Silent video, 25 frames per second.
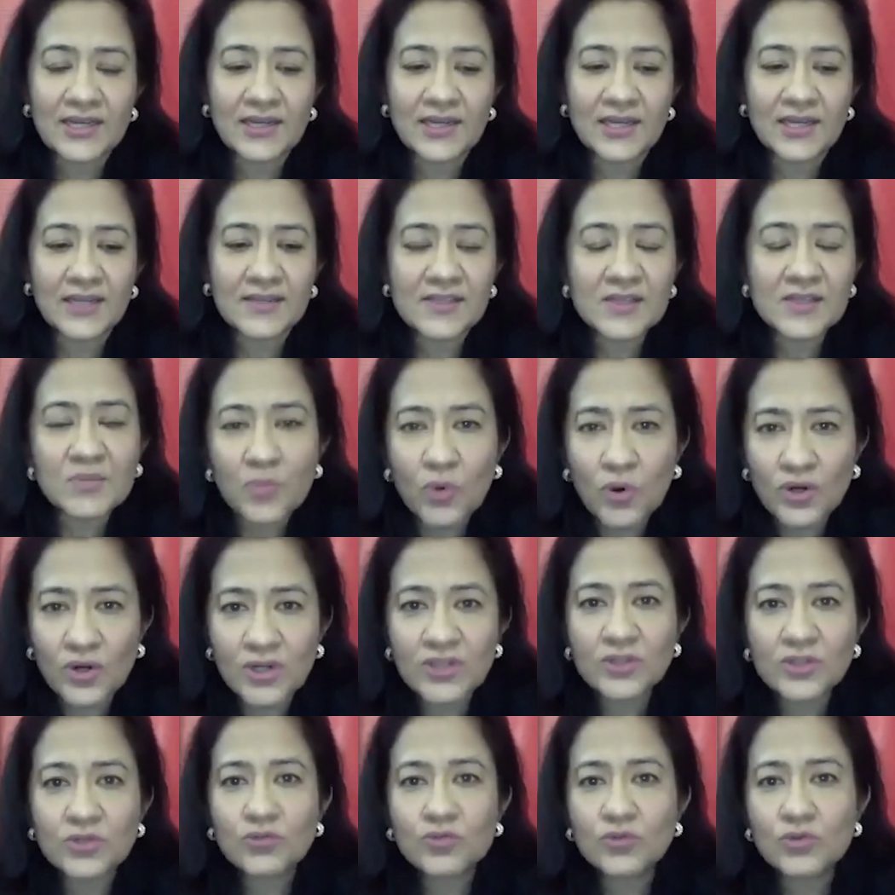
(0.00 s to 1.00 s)
it's
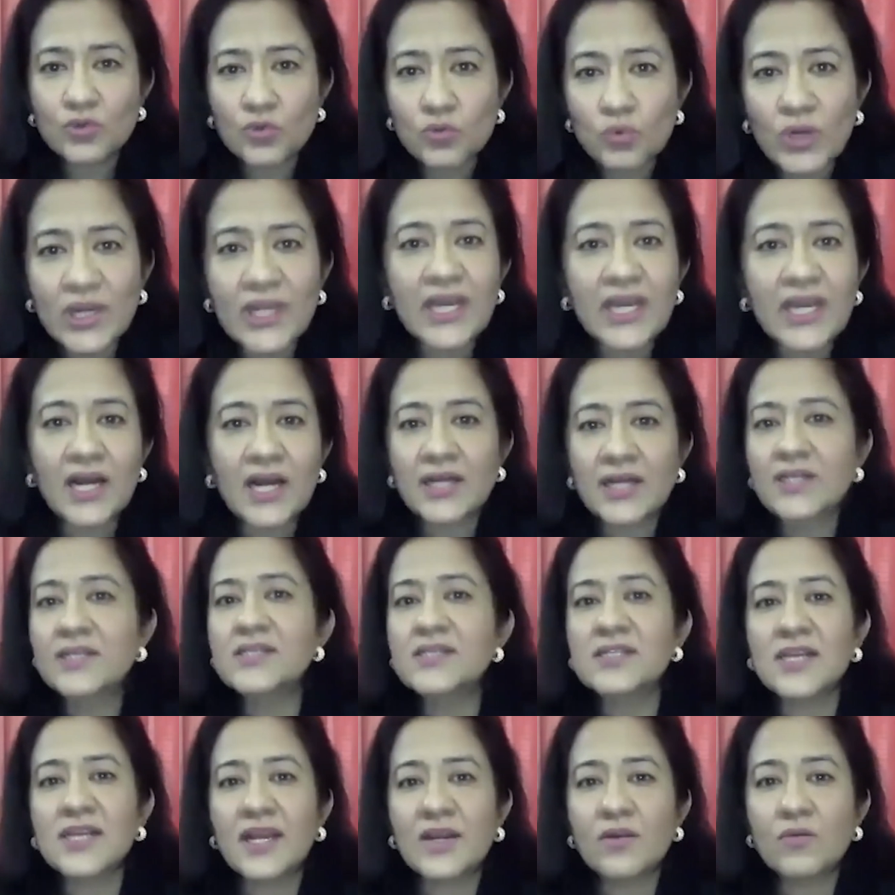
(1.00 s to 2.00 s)
important to truly
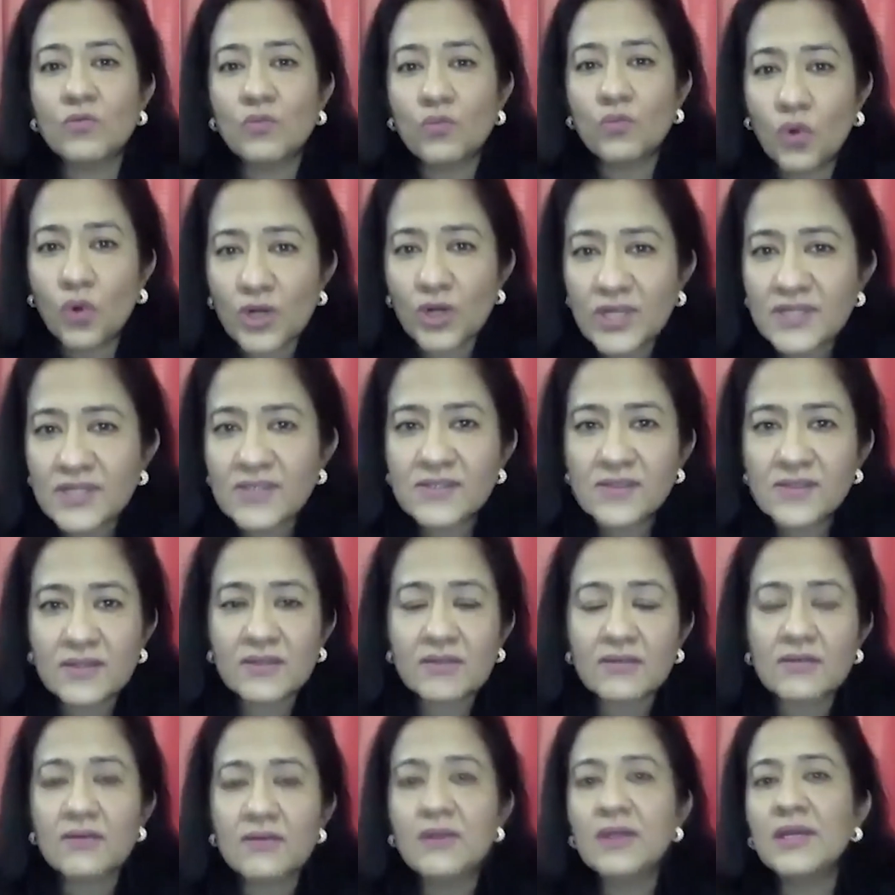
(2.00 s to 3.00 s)
understand what is
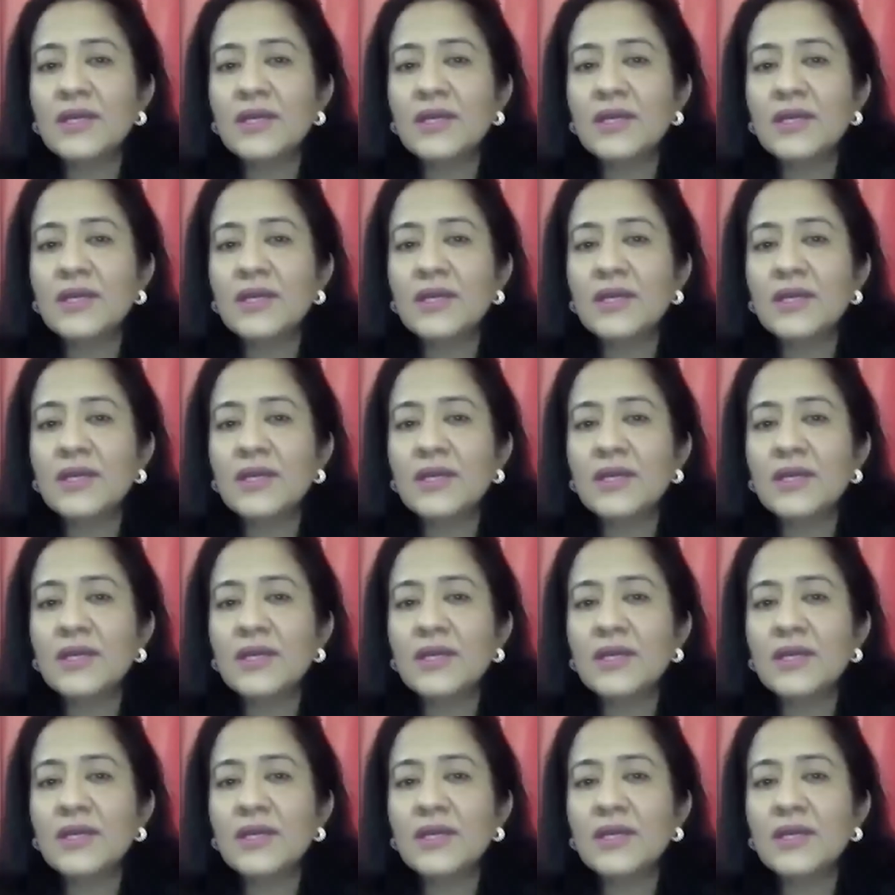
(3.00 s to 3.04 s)
the